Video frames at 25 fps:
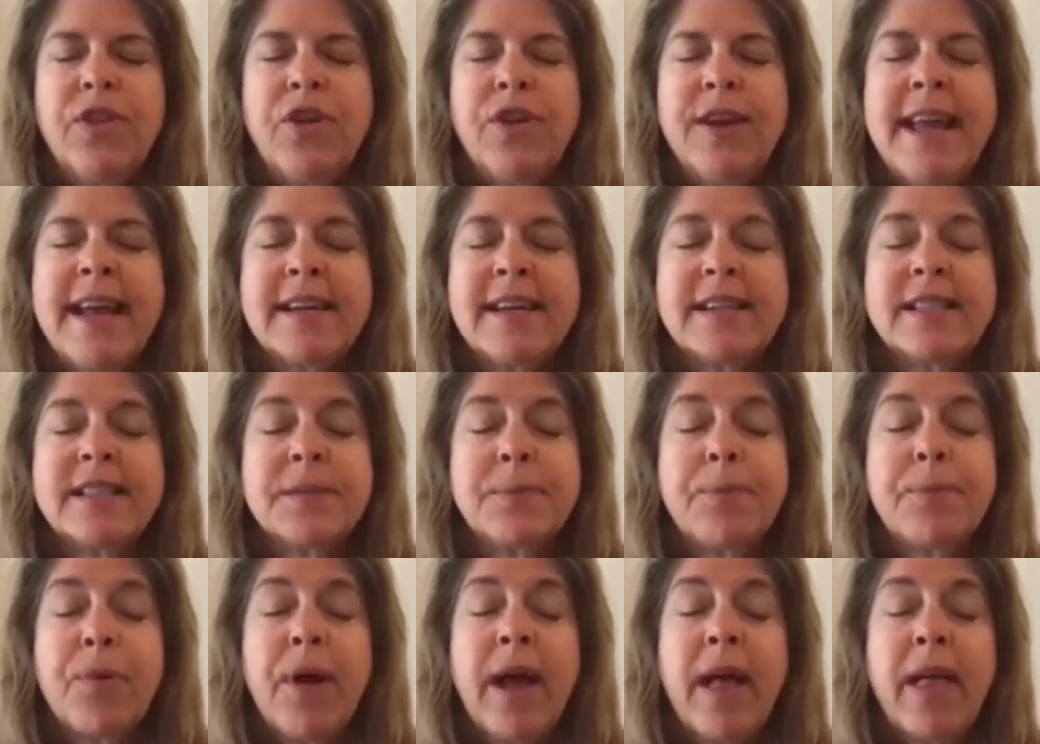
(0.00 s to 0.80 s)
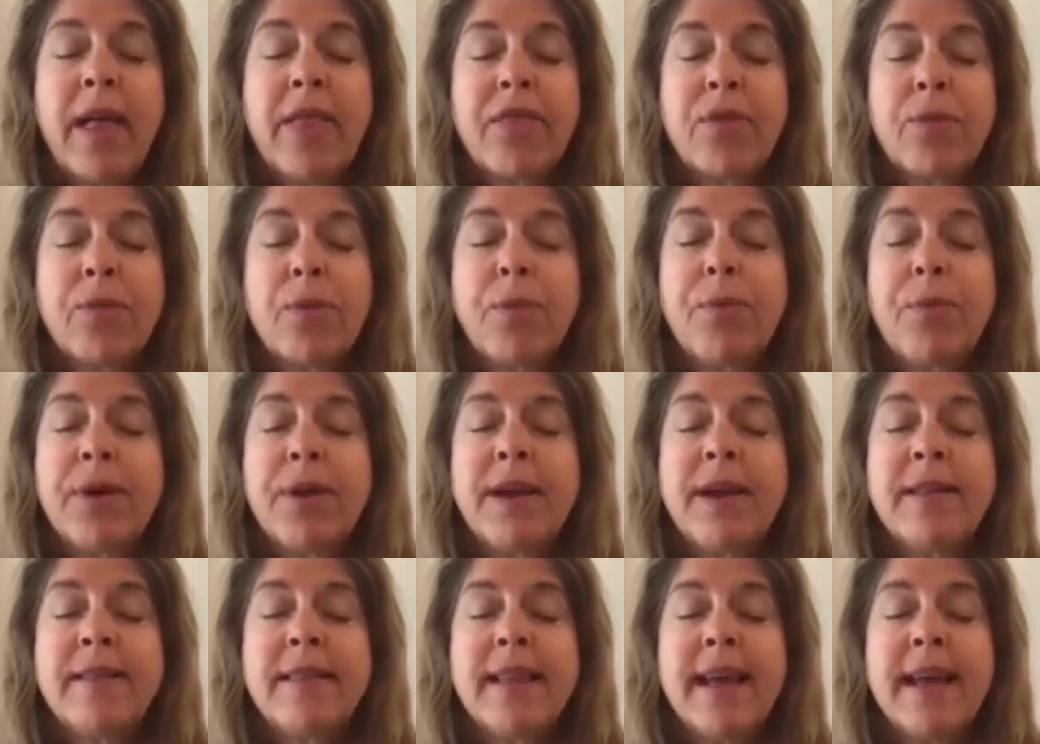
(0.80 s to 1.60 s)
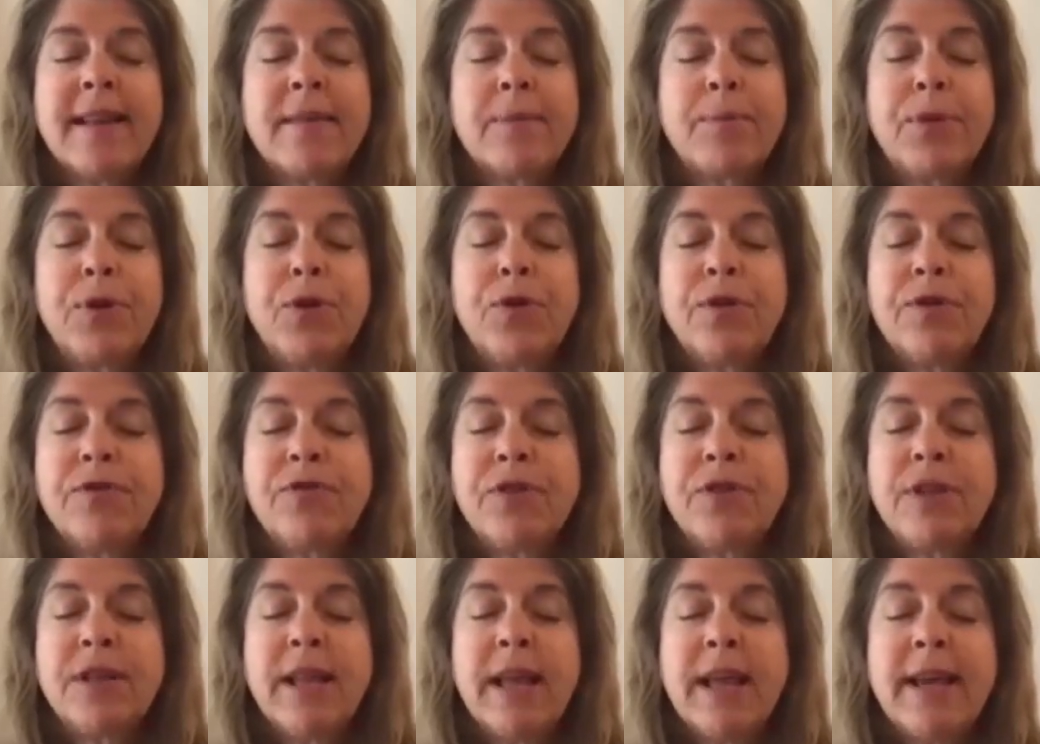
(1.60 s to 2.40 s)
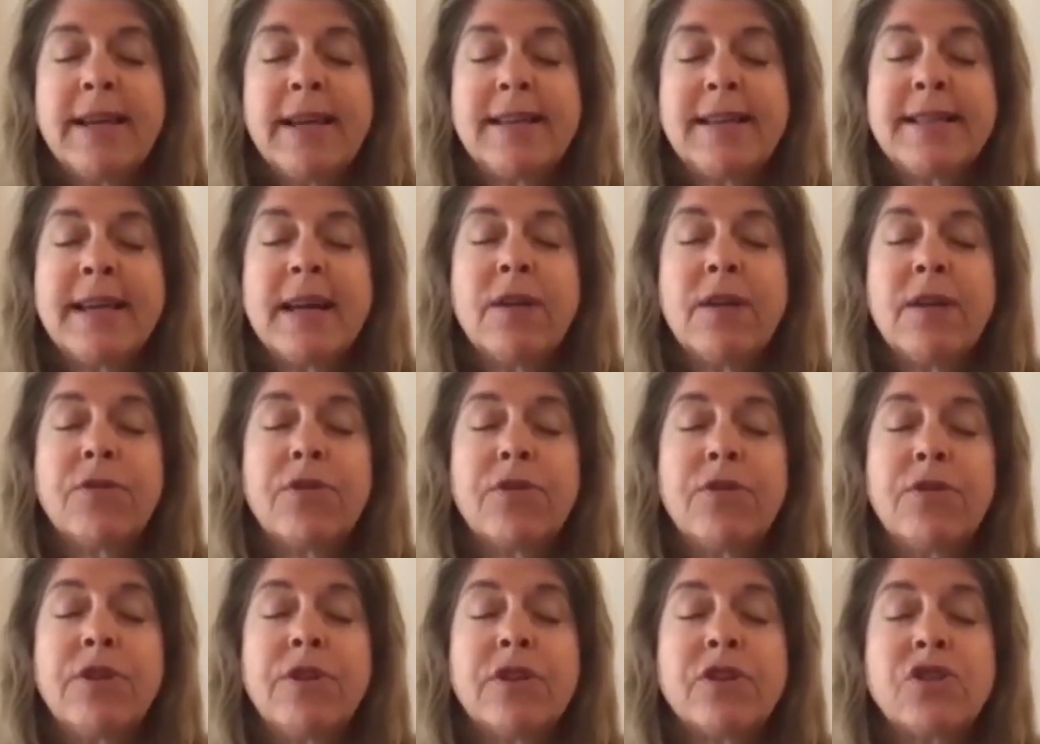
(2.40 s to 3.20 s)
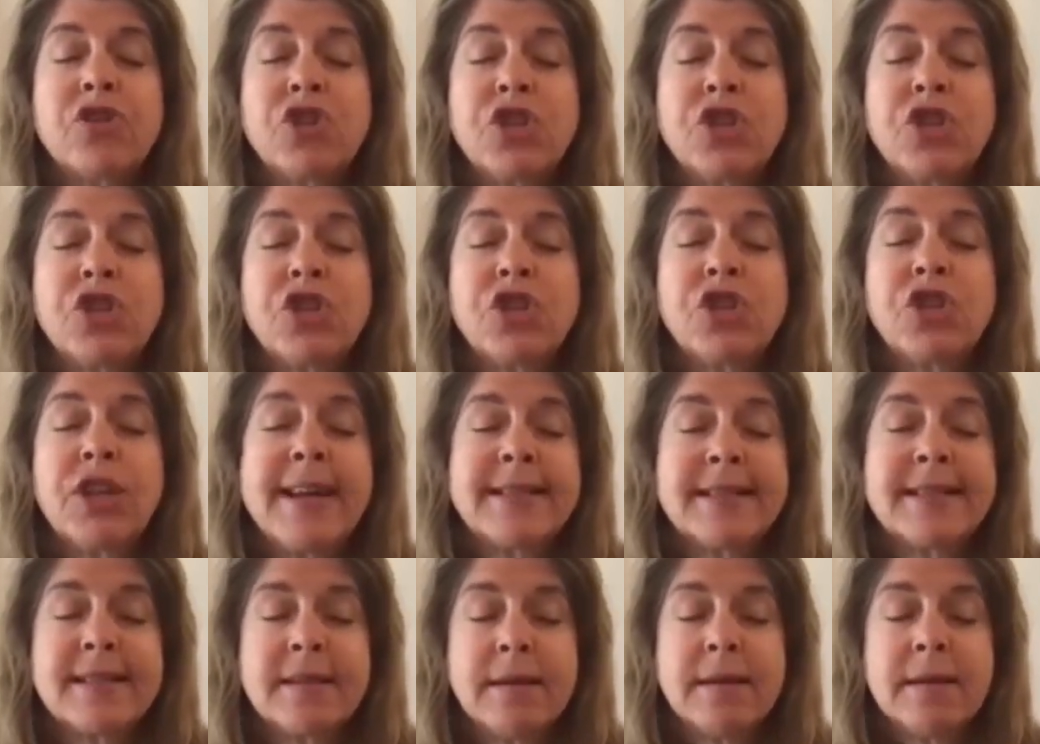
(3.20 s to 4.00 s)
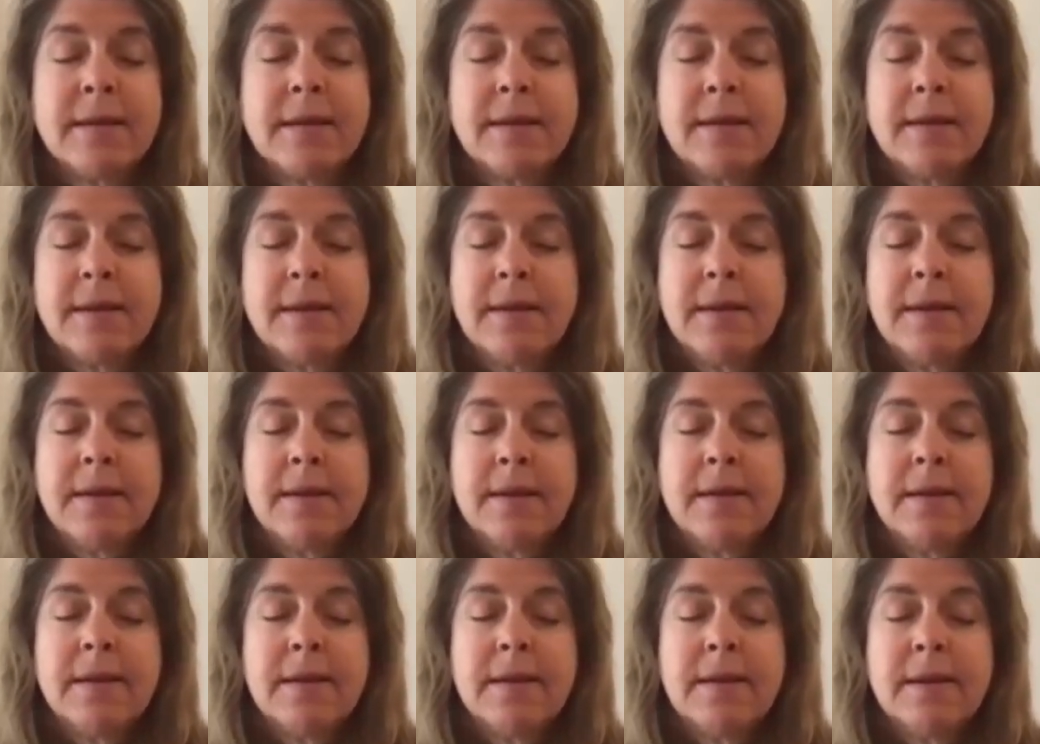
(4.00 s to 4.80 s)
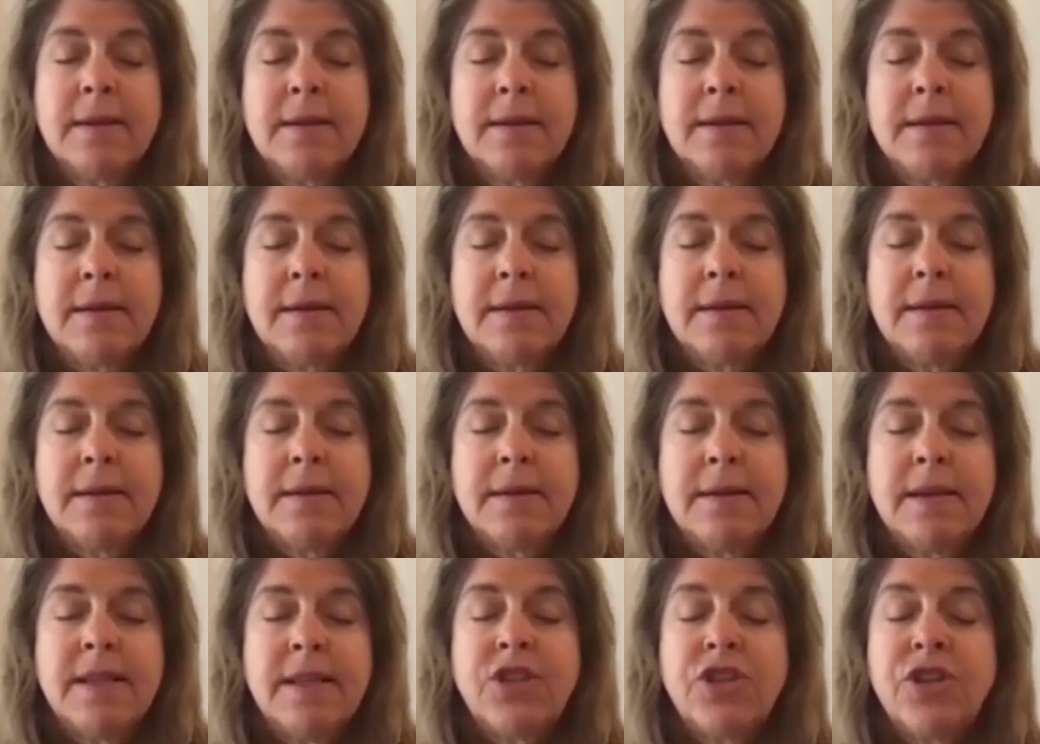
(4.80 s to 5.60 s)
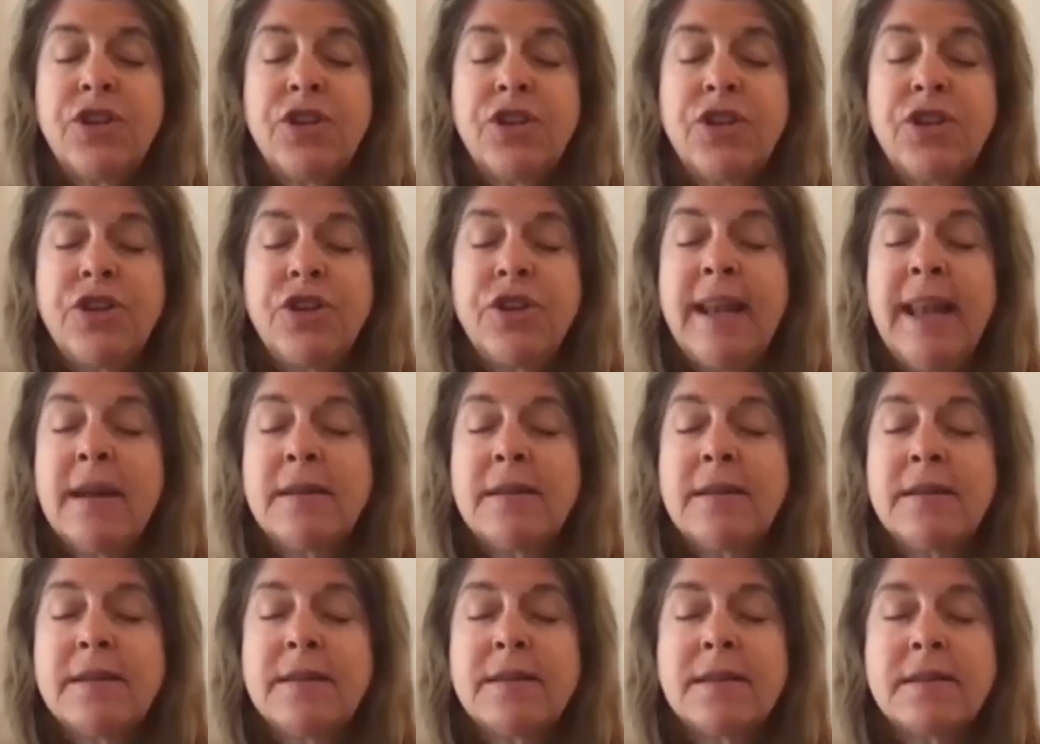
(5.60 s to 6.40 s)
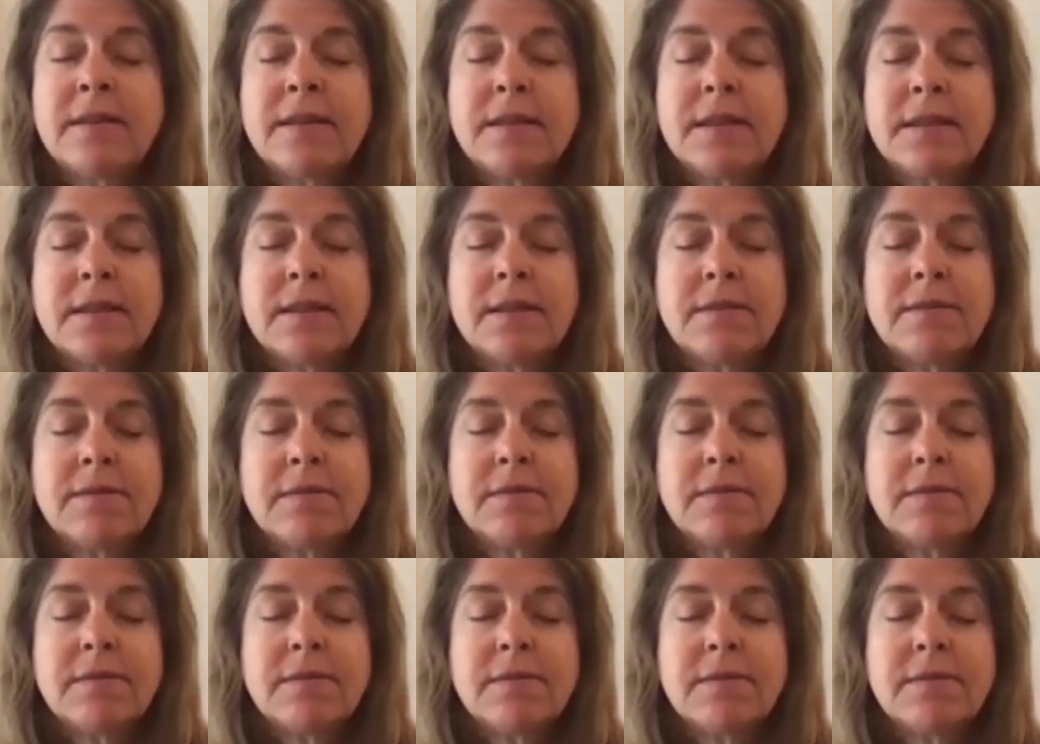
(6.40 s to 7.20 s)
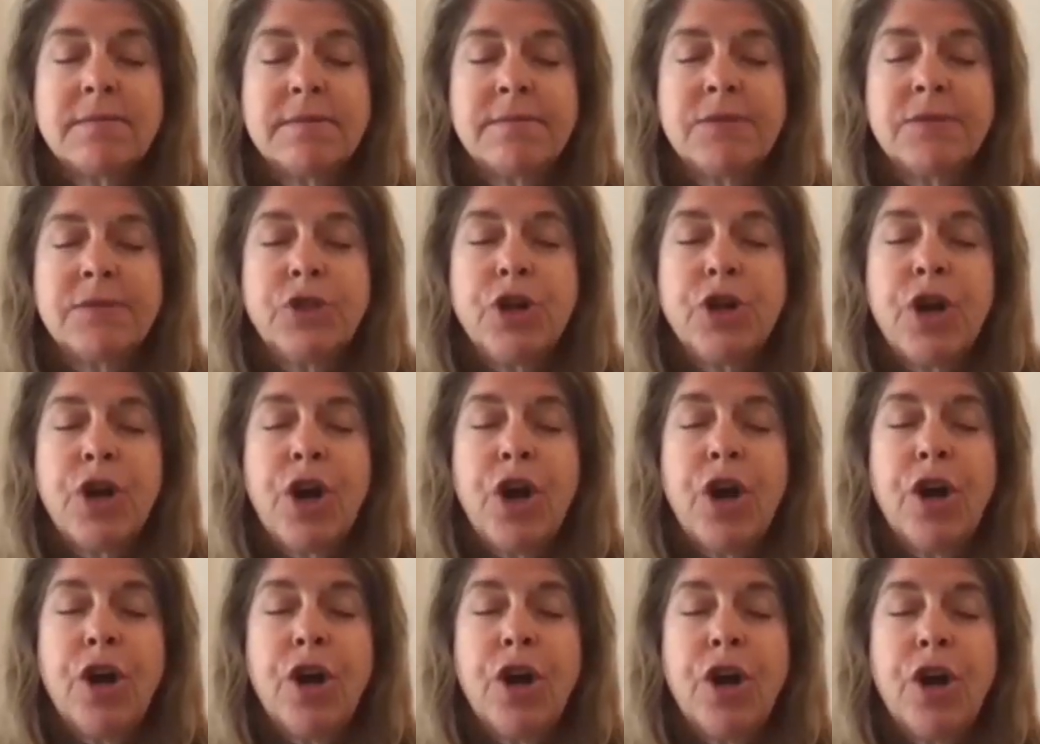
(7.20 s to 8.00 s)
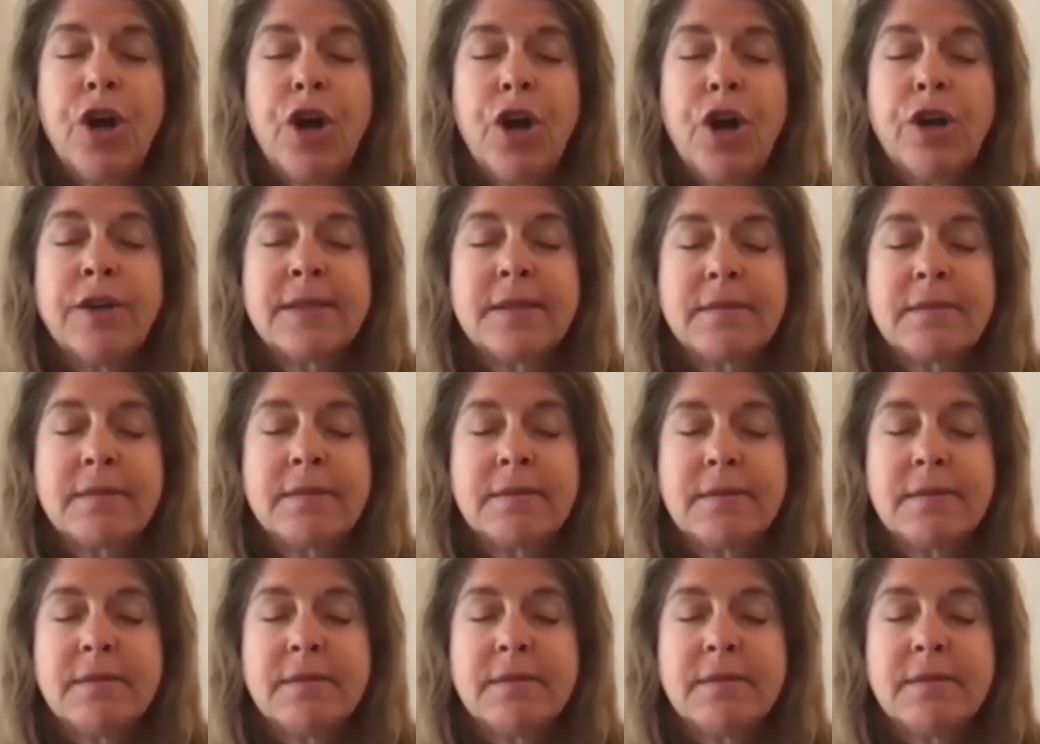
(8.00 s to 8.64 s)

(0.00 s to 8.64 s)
with your next breath, we're bringing that beautiful light down through your chest, into your lungs, your heart,